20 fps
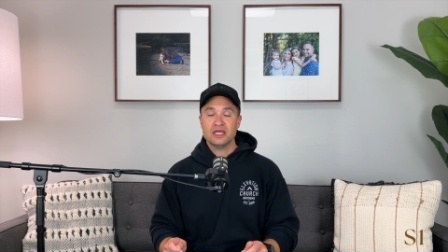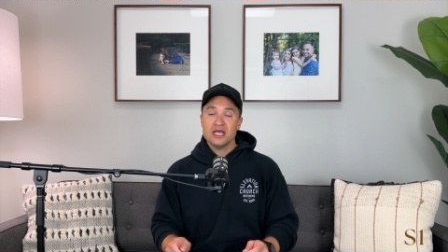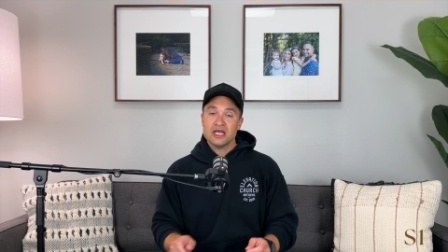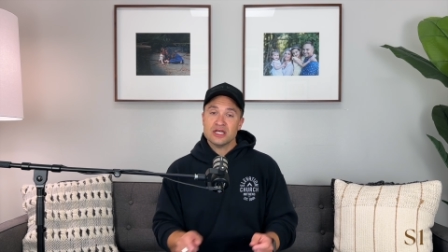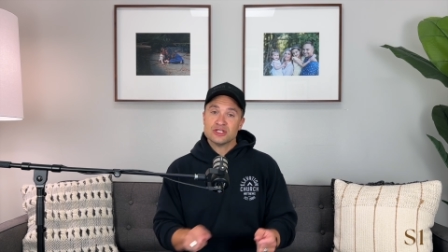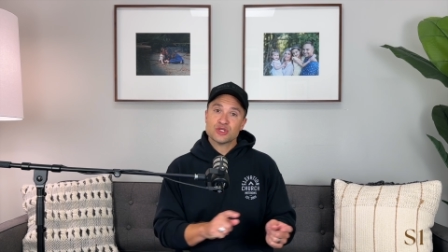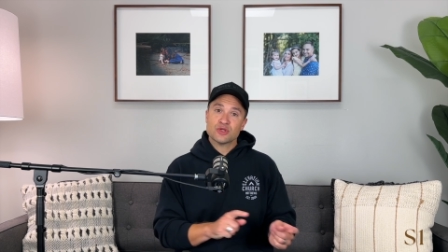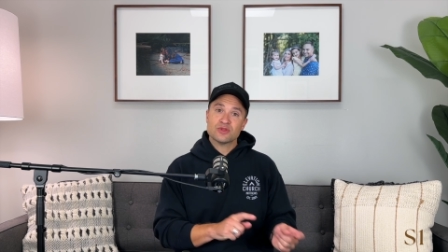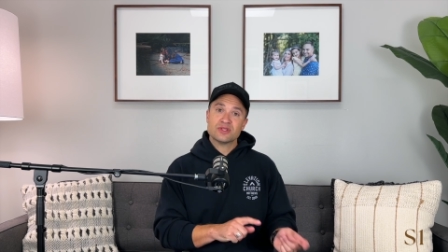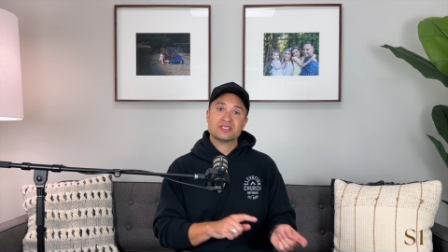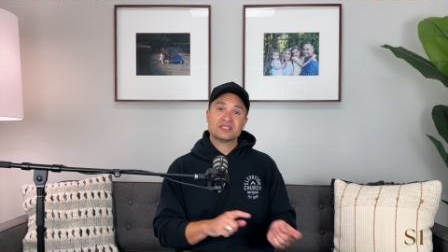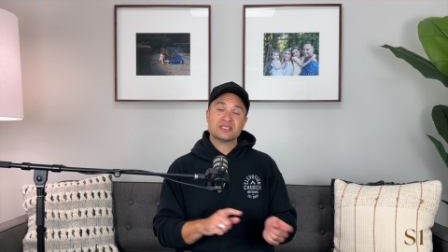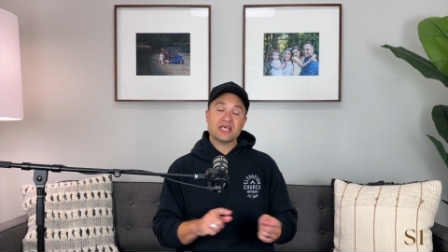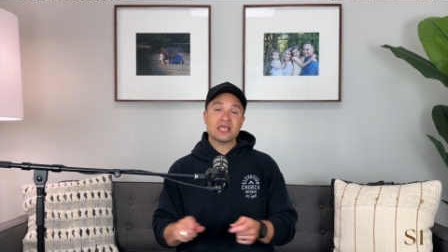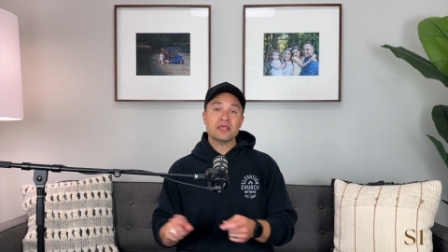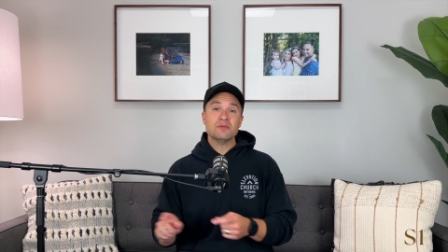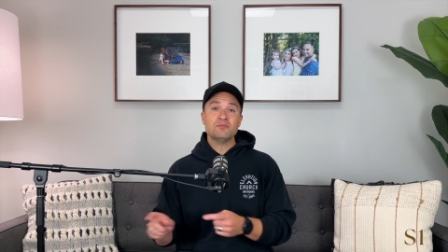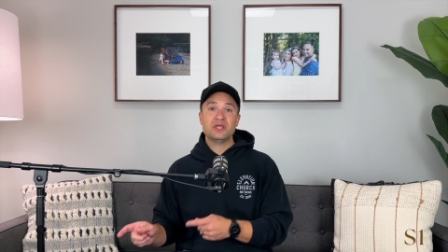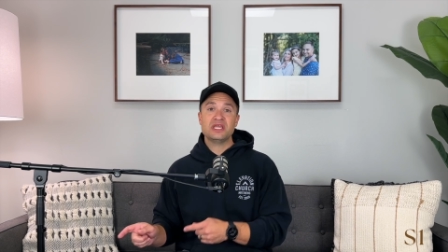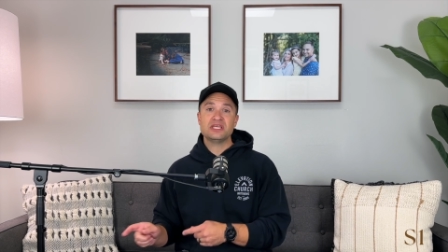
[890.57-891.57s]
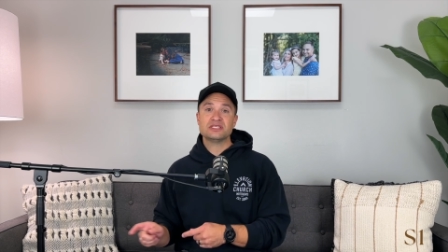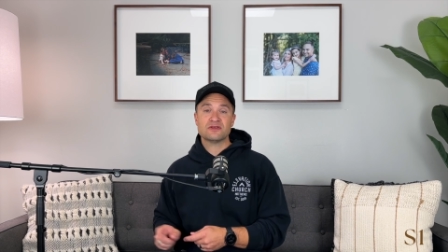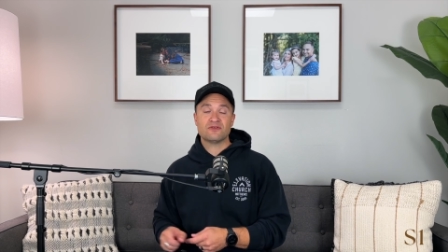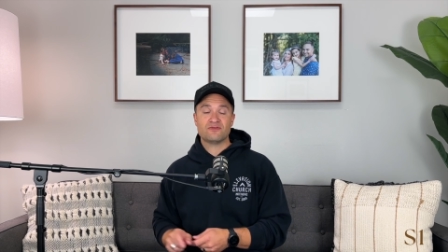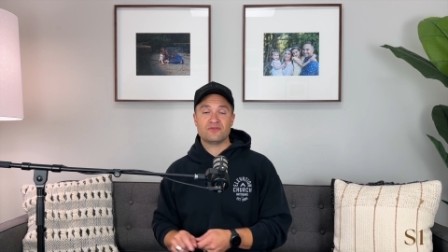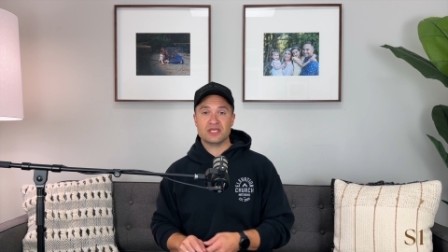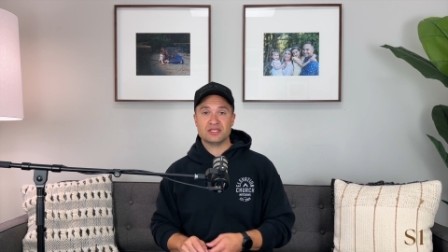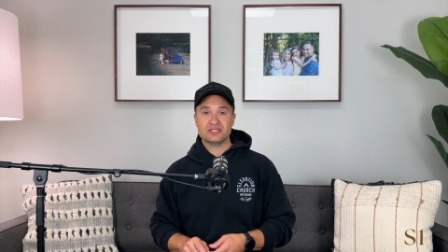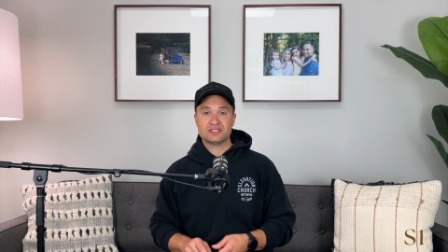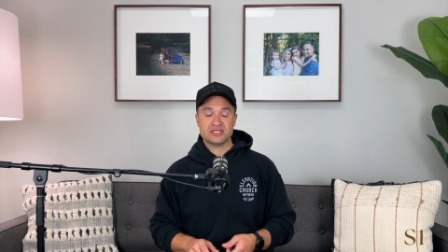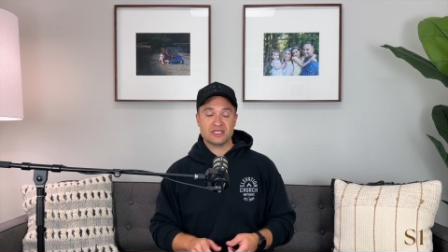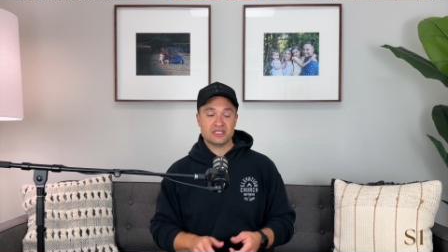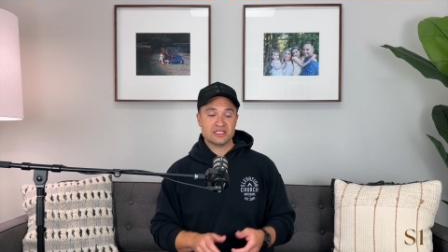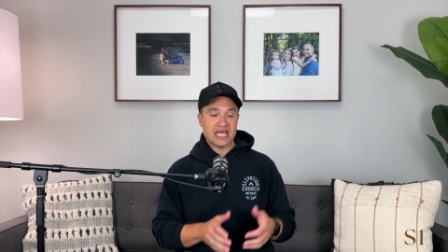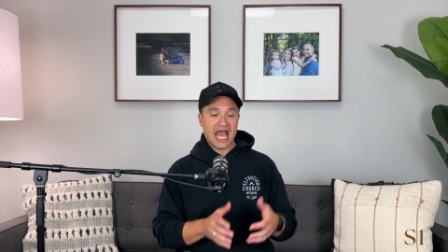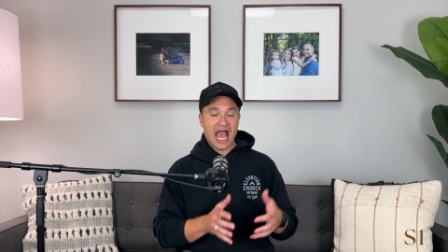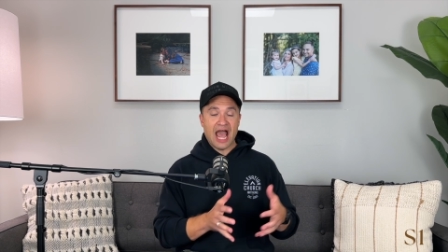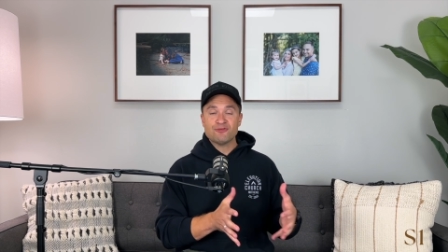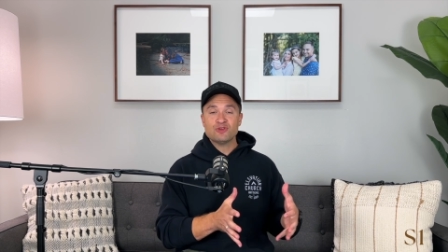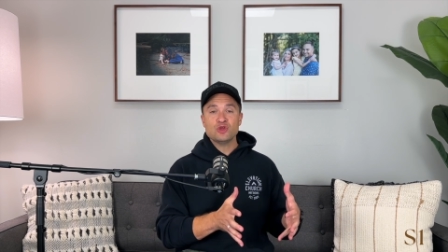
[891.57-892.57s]
And so the second piece of this is
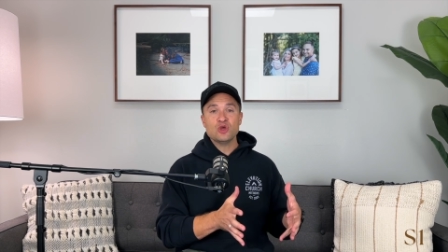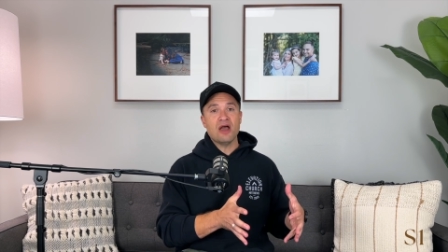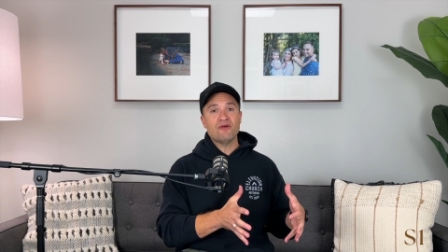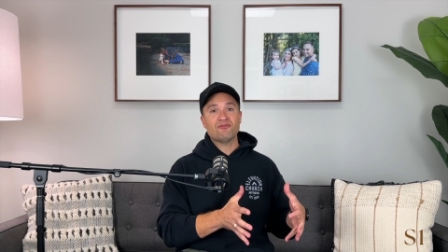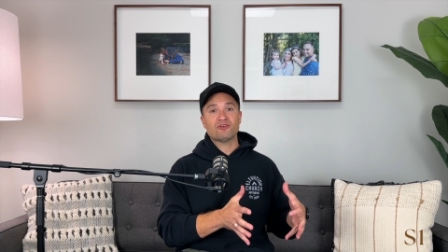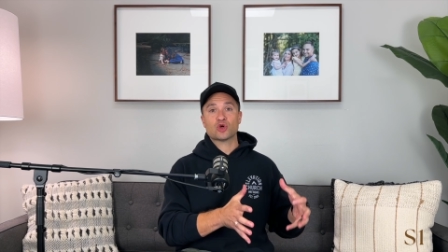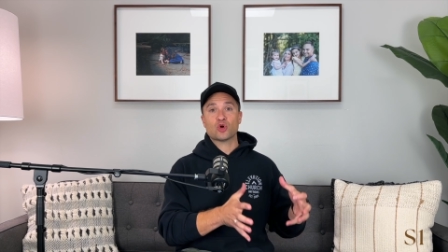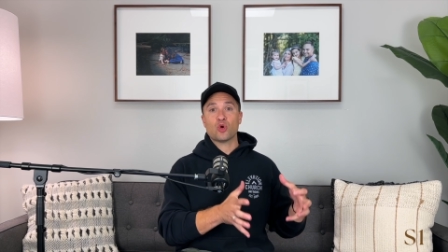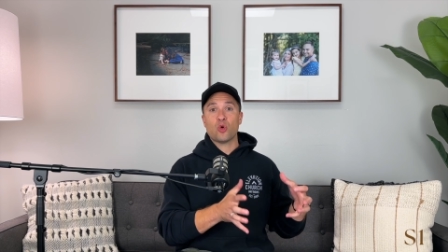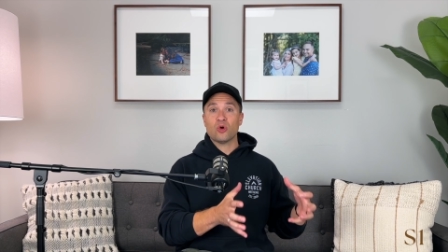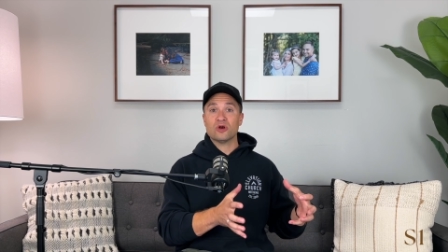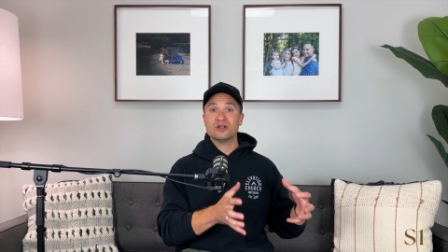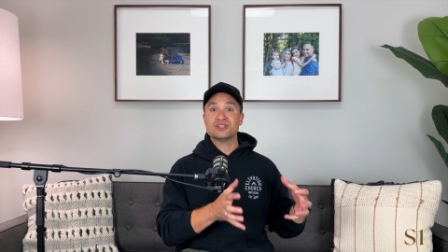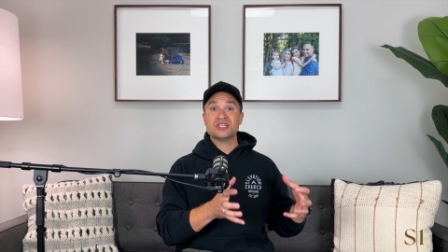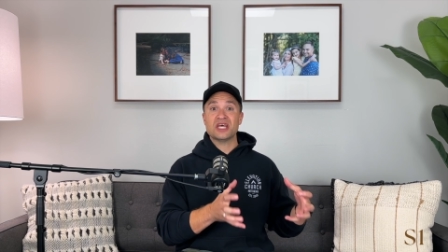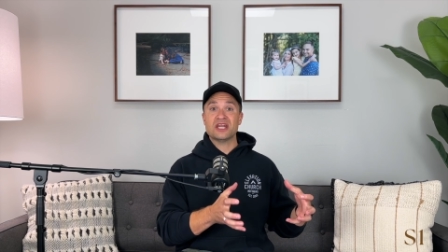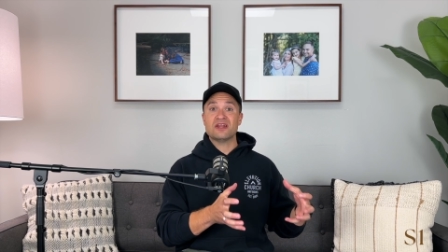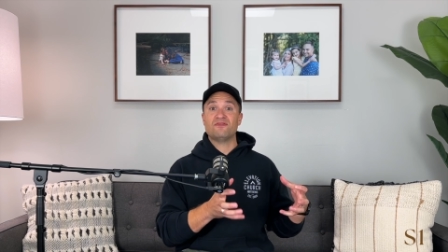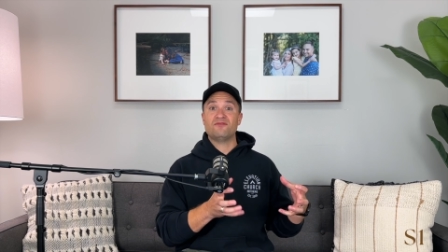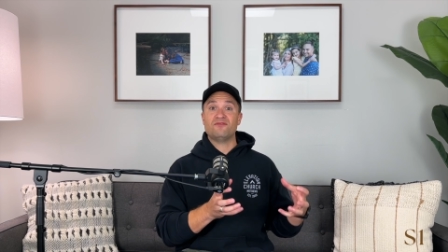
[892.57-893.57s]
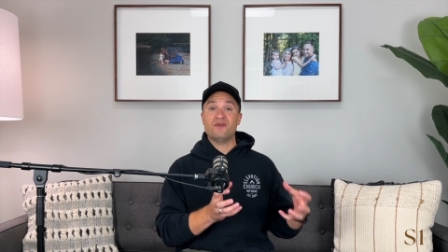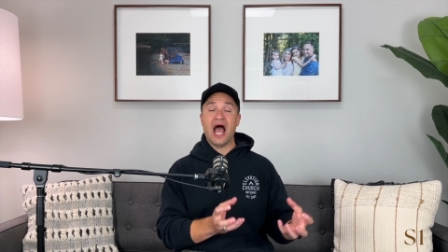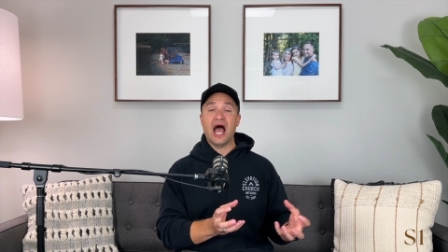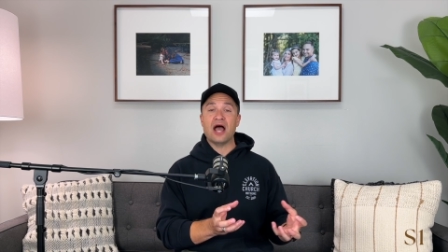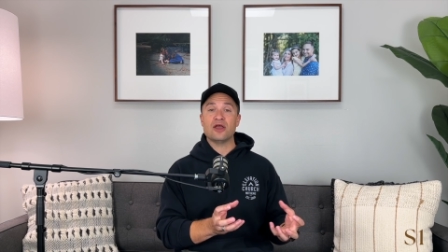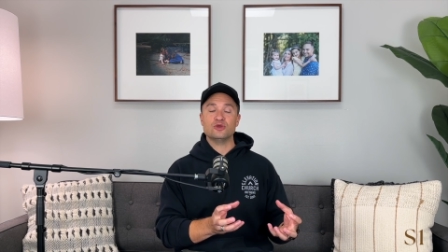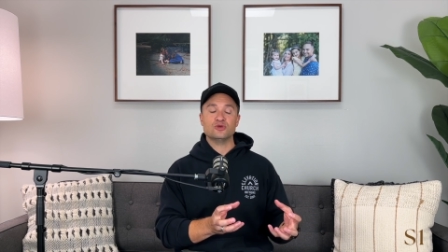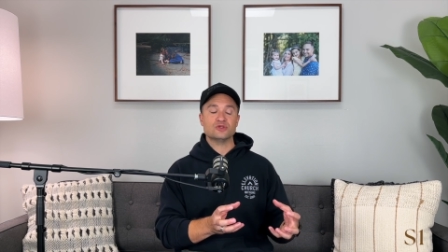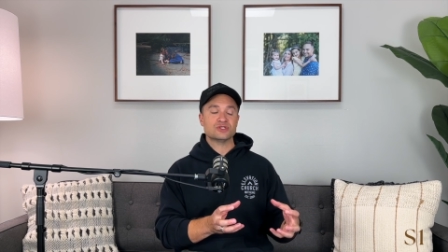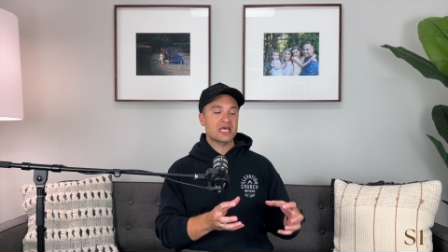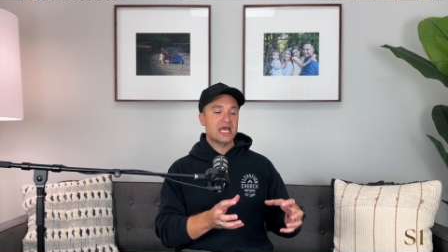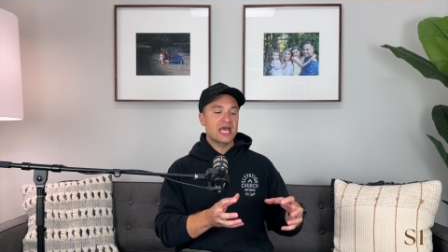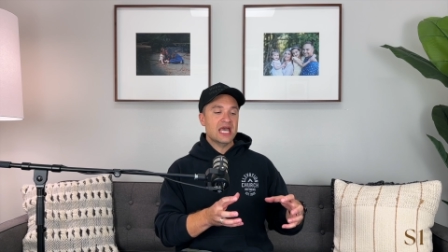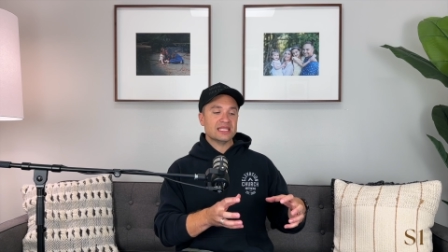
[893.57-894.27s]
after you have a core set of values,